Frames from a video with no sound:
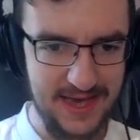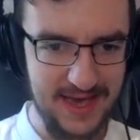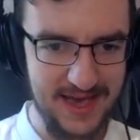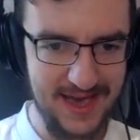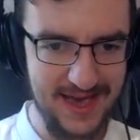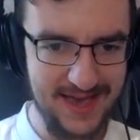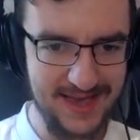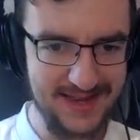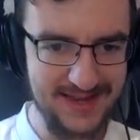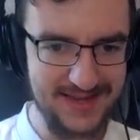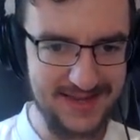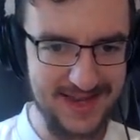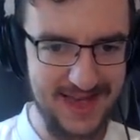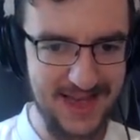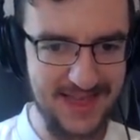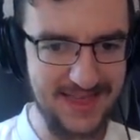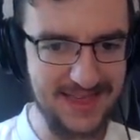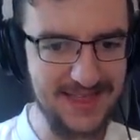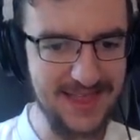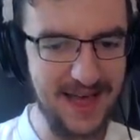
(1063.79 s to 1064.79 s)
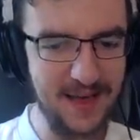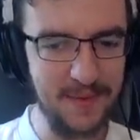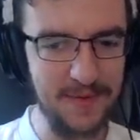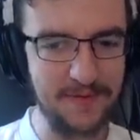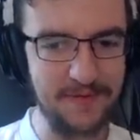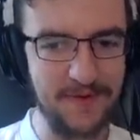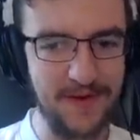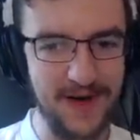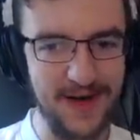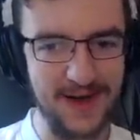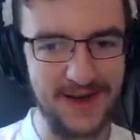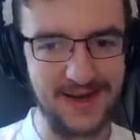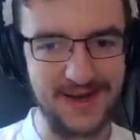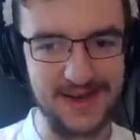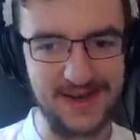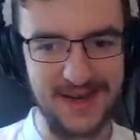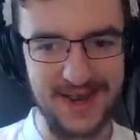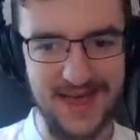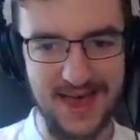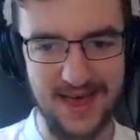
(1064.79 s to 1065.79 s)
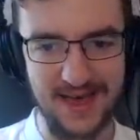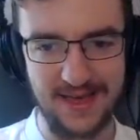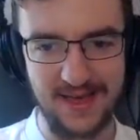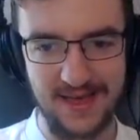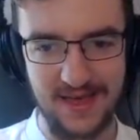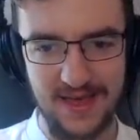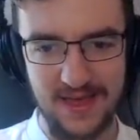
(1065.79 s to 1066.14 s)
And I think that'll be fine. Yeah.